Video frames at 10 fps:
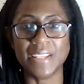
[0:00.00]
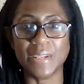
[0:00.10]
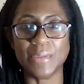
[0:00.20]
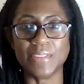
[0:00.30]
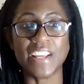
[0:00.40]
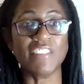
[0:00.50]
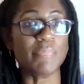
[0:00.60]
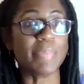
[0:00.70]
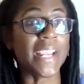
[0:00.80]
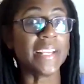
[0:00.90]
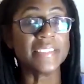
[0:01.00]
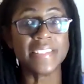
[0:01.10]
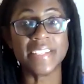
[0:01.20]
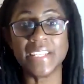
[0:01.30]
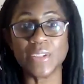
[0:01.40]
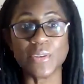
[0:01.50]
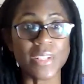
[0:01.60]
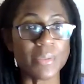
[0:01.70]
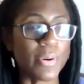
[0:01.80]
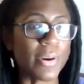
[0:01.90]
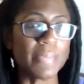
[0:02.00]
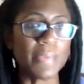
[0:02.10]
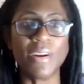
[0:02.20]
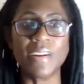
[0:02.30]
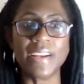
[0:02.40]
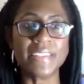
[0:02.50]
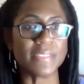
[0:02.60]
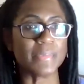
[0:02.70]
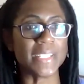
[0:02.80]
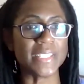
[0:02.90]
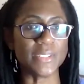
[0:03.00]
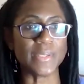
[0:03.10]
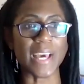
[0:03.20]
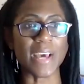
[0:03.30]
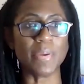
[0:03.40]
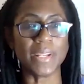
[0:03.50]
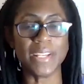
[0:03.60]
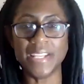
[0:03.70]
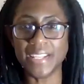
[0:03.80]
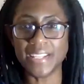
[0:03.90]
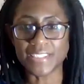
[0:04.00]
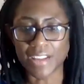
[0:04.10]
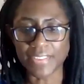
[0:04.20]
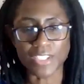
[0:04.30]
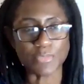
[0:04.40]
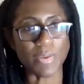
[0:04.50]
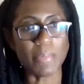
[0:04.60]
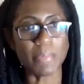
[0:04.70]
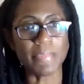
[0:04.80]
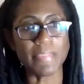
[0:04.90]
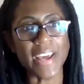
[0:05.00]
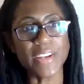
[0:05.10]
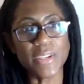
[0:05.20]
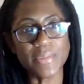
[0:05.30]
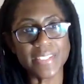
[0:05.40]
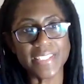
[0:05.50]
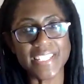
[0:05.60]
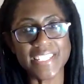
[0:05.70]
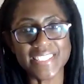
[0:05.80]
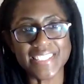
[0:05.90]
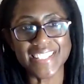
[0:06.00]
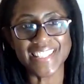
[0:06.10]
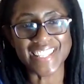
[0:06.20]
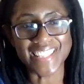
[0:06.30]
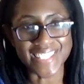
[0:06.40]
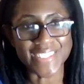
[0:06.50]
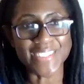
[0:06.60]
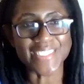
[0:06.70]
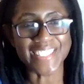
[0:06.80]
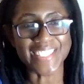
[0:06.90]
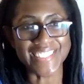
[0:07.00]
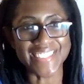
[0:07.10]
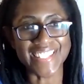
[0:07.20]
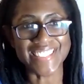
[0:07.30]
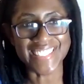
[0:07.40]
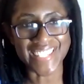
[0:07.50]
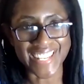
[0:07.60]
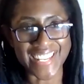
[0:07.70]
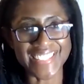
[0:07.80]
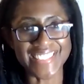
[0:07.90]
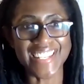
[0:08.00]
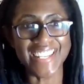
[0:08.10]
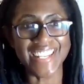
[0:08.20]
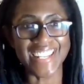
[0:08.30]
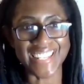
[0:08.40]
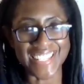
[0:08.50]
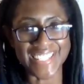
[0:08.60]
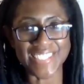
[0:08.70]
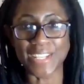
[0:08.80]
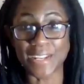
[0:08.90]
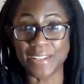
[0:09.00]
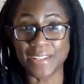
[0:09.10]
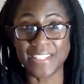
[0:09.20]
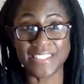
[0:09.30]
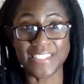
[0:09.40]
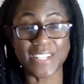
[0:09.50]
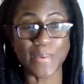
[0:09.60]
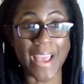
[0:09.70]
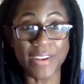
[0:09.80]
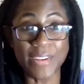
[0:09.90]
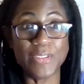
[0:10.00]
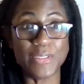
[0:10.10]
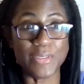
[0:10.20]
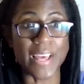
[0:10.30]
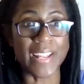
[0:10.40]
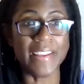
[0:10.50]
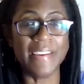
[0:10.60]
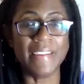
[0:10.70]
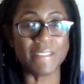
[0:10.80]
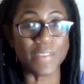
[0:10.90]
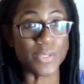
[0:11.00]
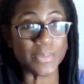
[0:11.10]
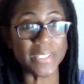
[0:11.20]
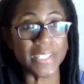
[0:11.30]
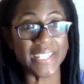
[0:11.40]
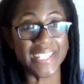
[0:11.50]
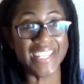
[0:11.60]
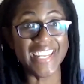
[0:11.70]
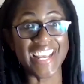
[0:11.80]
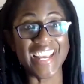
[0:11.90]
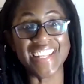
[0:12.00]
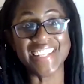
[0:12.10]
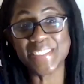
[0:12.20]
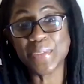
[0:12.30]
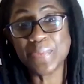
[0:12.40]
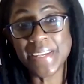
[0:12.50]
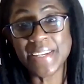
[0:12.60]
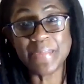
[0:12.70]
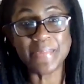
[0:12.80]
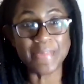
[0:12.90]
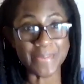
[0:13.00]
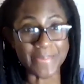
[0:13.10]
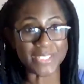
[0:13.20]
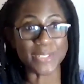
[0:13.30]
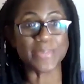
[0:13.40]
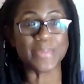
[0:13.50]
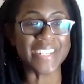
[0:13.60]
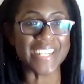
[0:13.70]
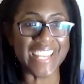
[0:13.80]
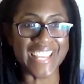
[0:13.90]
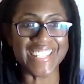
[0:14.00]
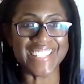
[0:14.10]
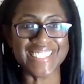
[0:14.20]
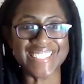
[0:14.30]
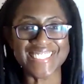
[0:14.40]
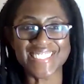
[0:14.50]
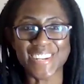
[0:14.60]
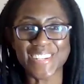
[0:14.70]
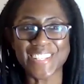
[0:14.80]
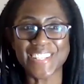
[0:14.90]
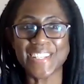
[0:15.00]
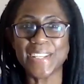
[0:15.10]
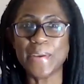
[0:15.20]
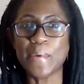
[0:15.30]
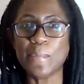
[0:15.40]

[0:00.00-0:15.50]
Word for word: you know, self-paced e-learning program. There are all kinds of ways to do that, but solving this problem of how do you teach the clinical skills that CNAs need to need to know? How do you do that virtually? And so we we went to work and started